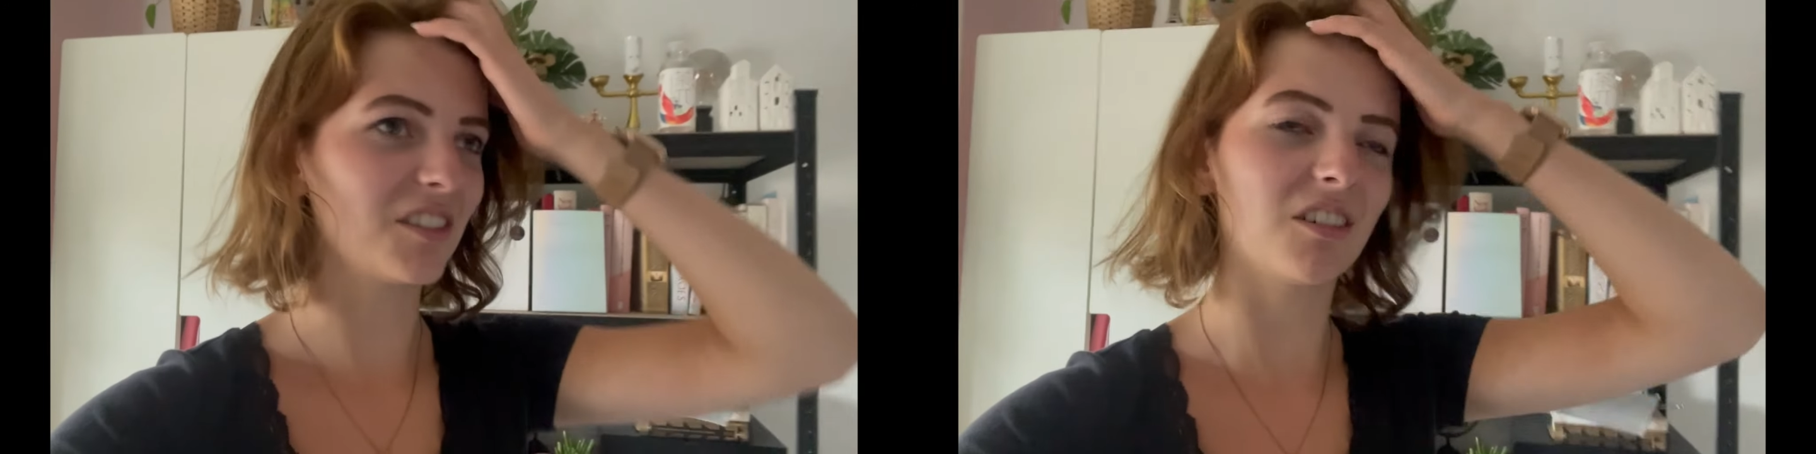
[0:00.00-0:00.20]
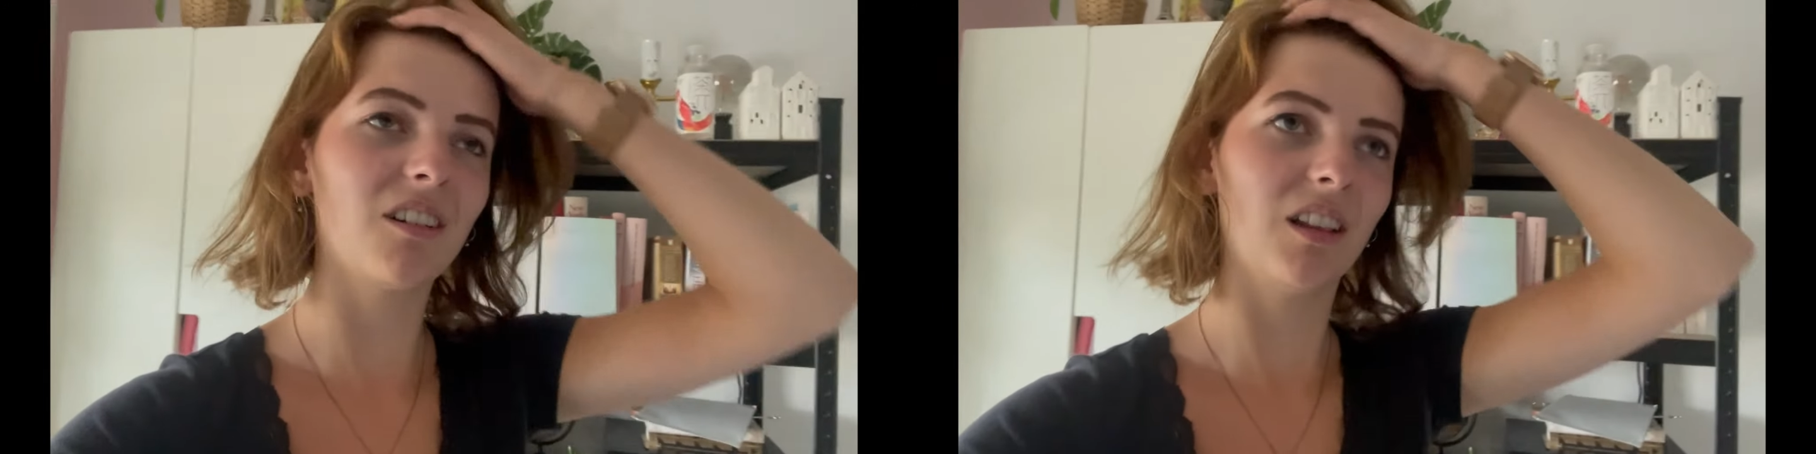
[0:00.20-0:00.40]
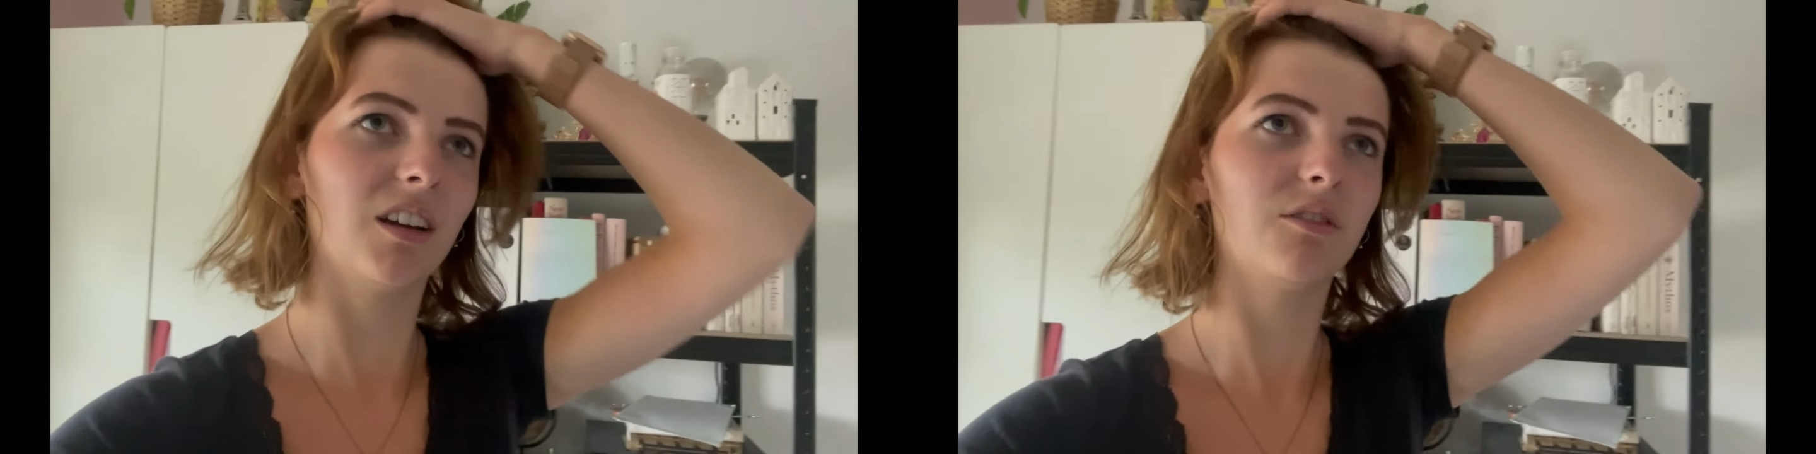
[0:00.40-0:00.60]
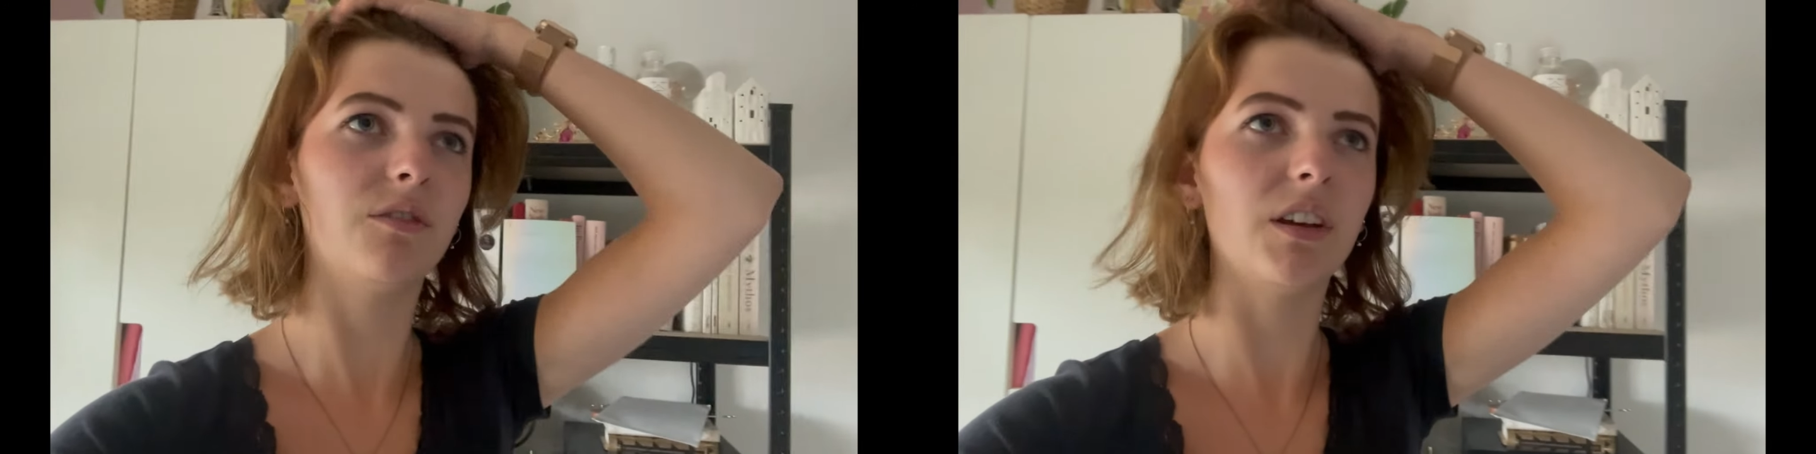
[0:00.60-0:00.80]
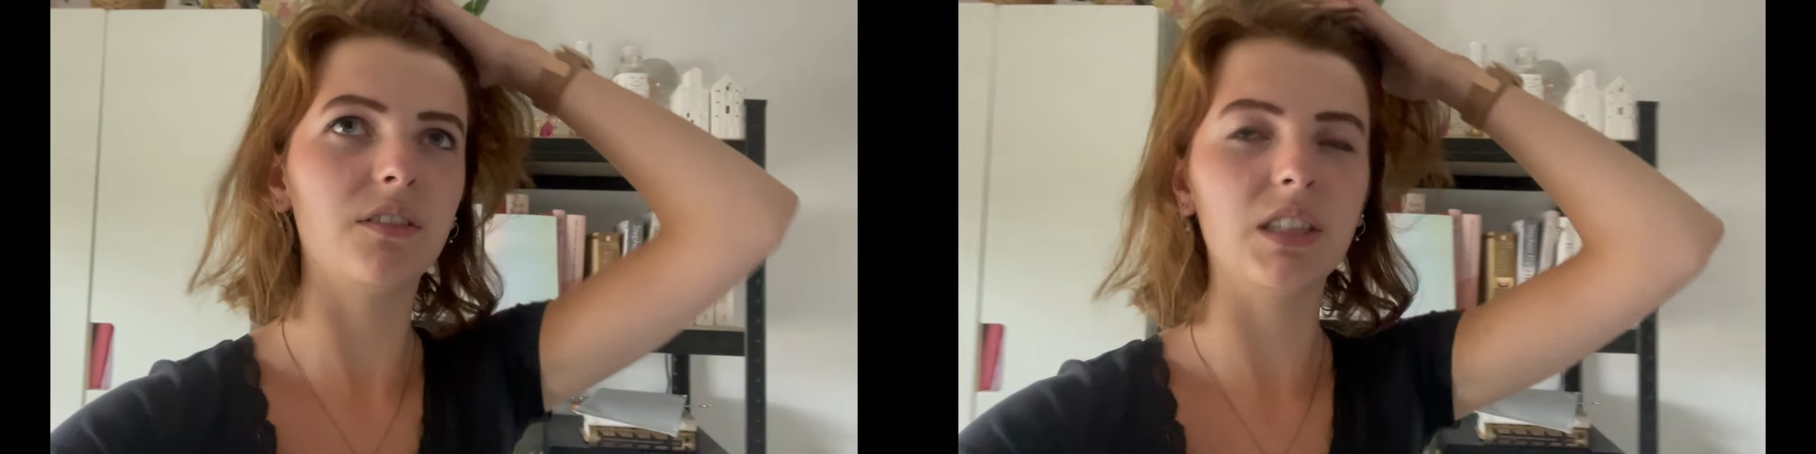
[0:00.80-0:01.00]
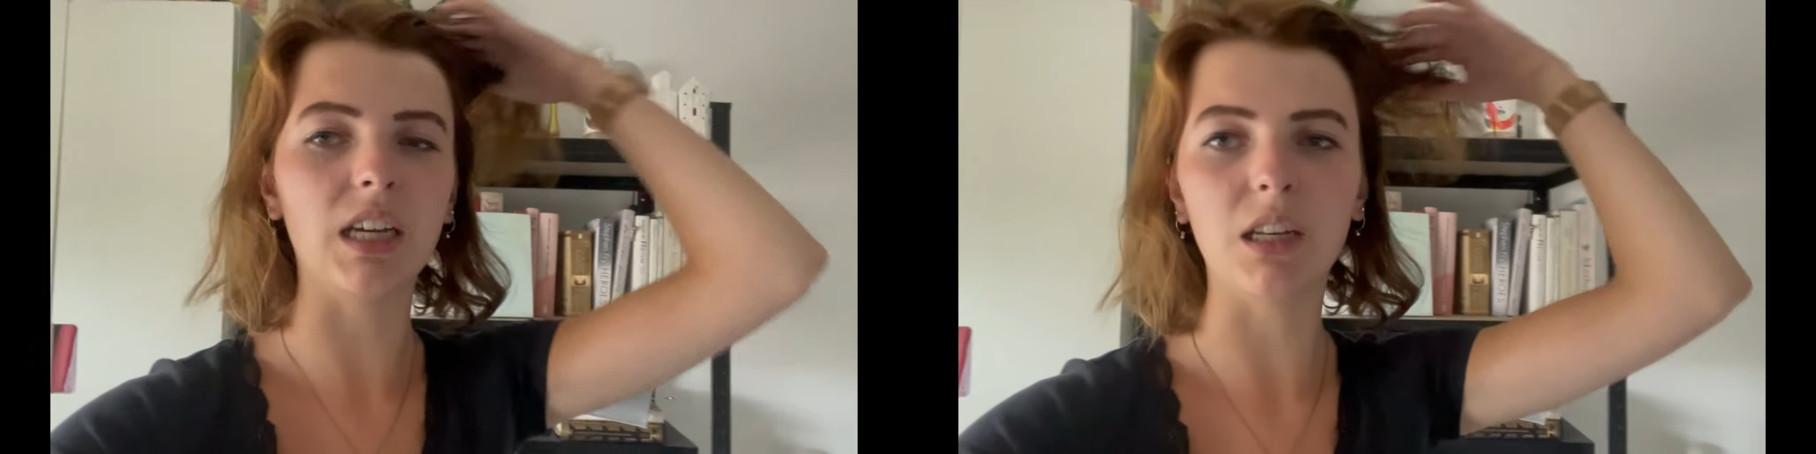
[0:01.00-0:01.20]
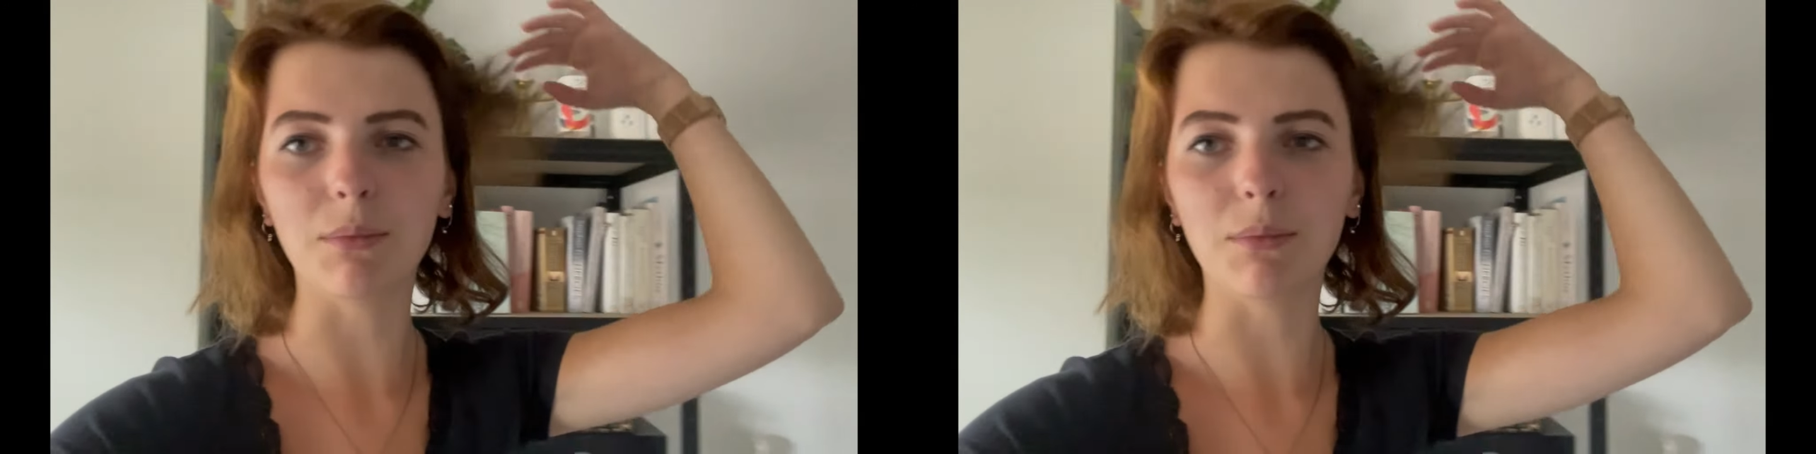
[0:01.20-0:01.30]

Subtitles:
I got like 15